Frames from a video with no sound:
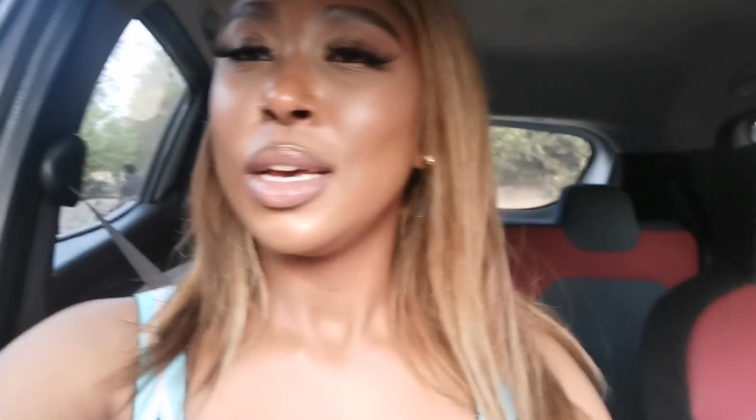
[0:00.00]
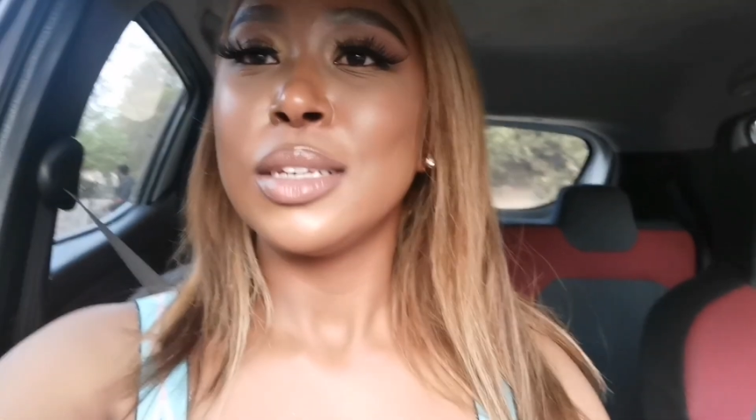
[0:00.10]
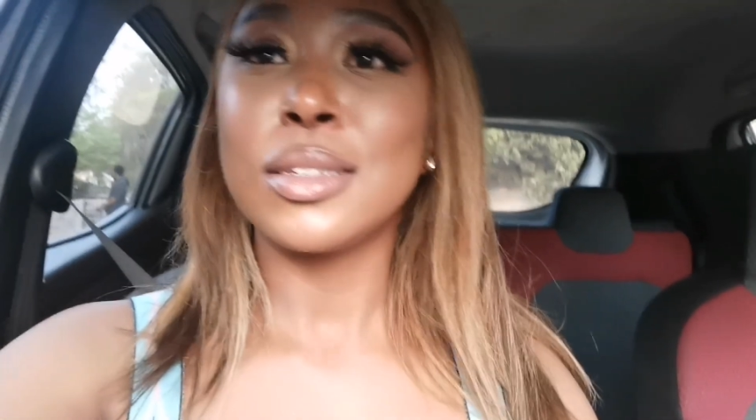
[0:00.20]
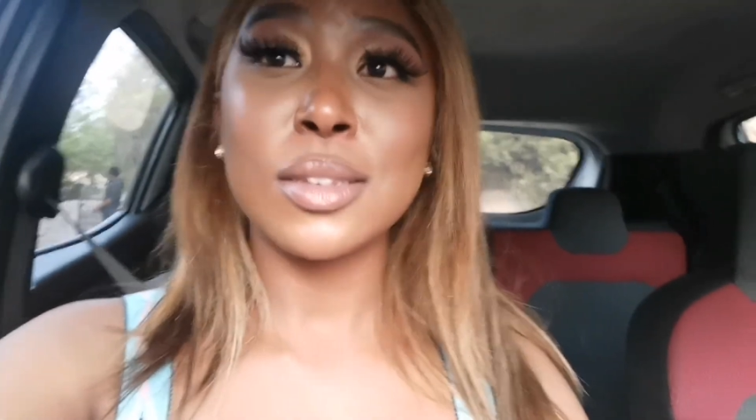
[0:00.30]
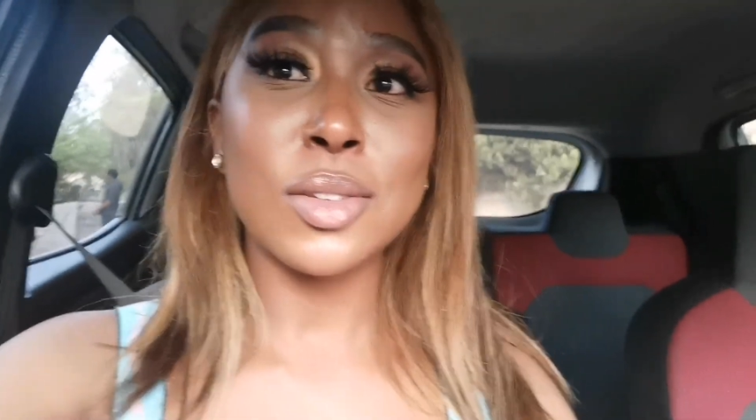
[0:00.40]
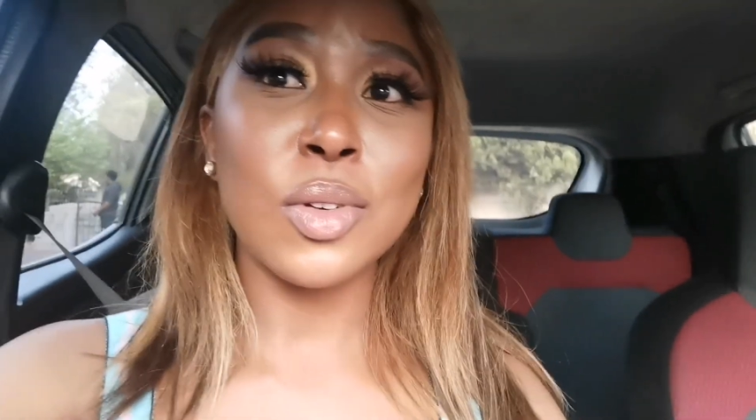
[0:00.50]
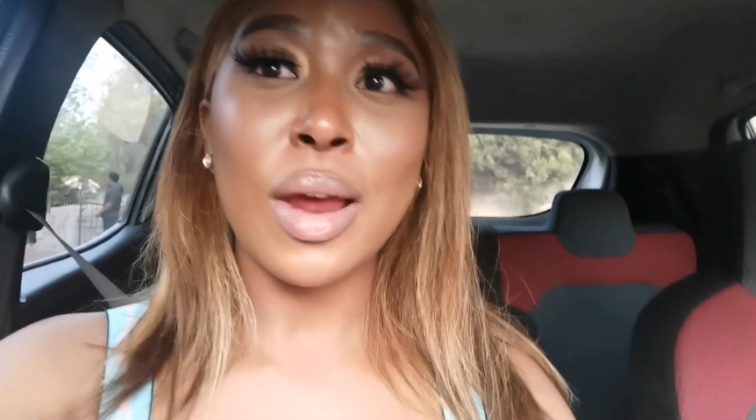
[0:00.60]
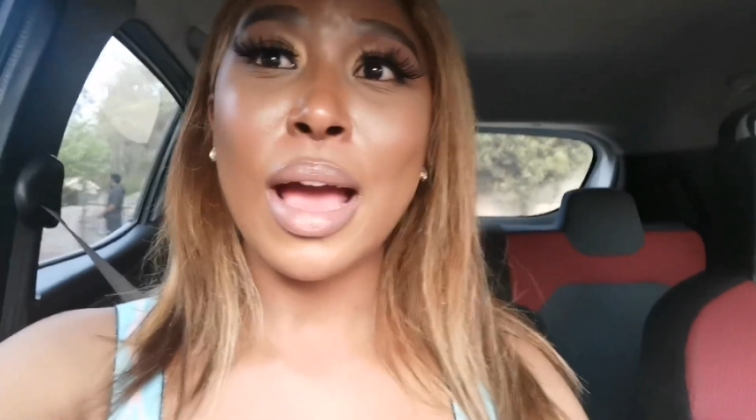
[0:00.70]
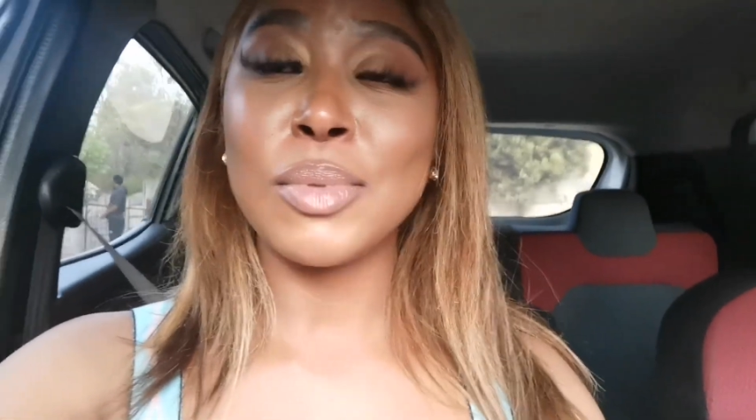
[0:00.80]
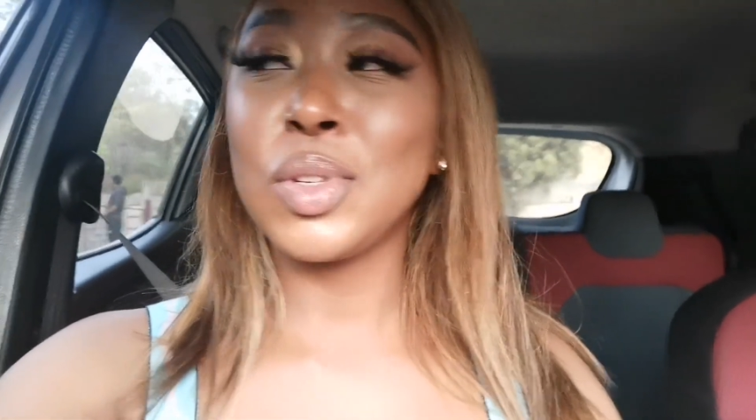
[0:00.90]

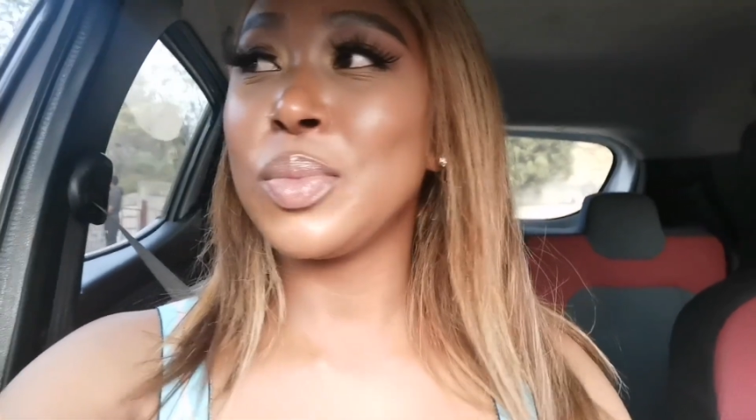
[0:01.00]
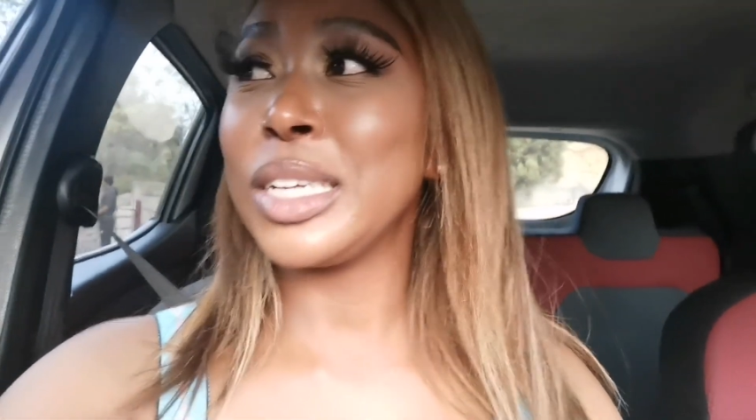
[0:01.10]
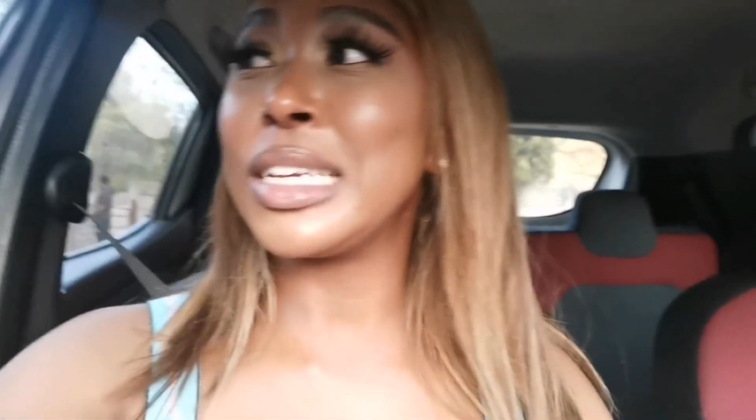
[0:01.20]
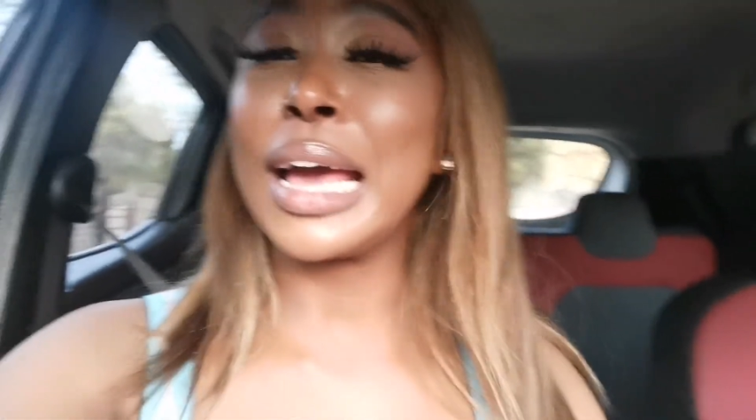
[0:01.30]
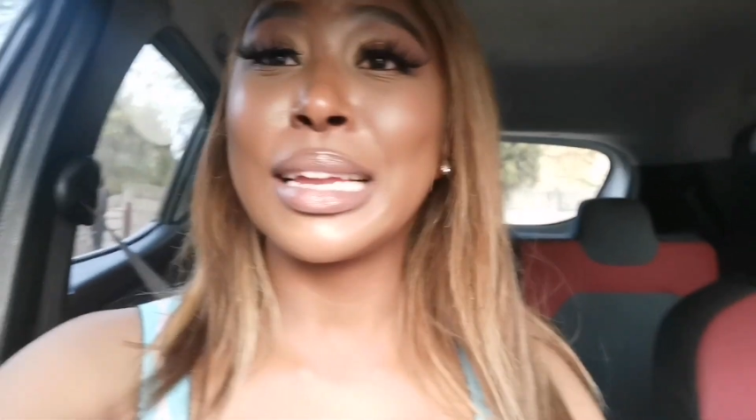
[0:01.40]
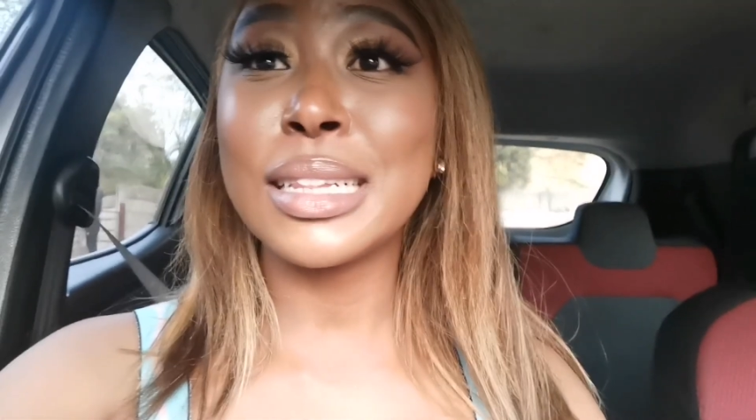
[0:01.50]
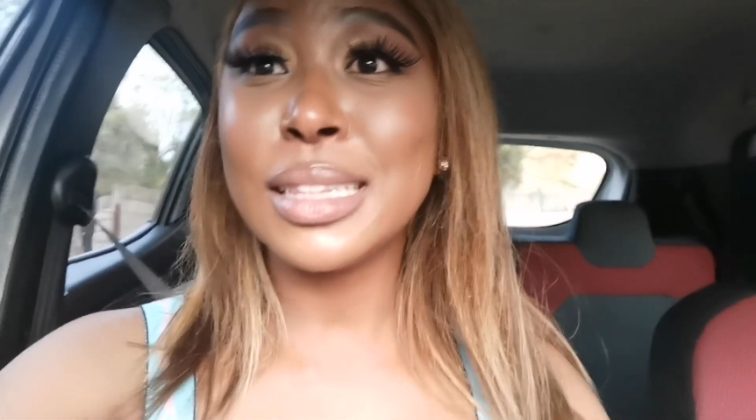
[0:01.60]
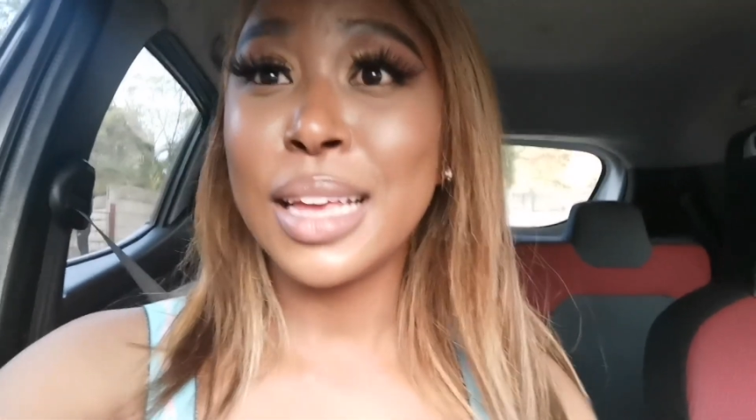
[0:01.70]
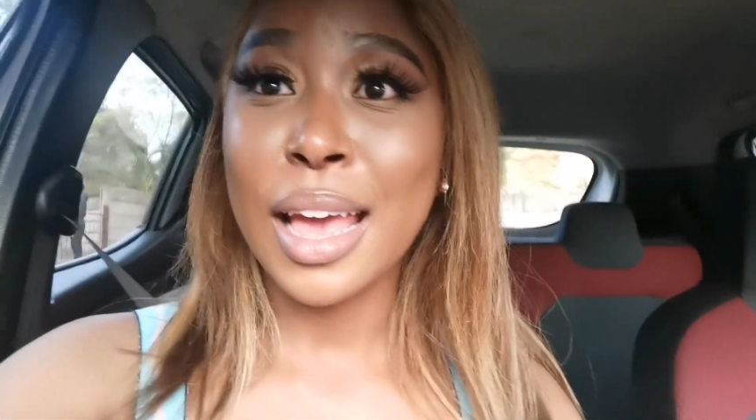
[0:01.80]
subscribe to my channel